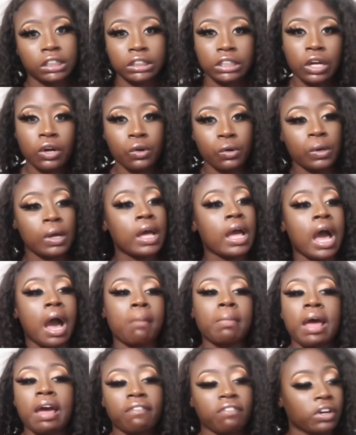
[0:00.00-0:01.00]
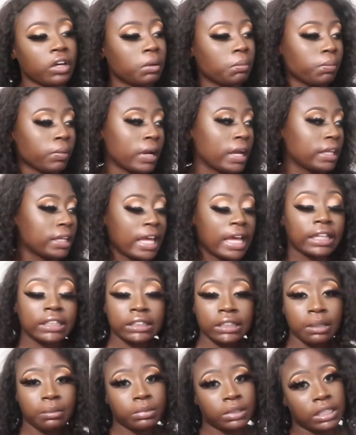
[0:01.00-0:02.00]
So I'm not even gonna bring that
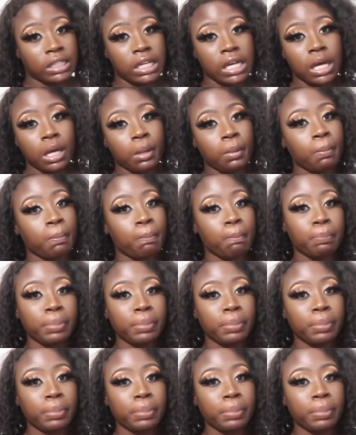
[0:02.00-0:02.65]
subject up.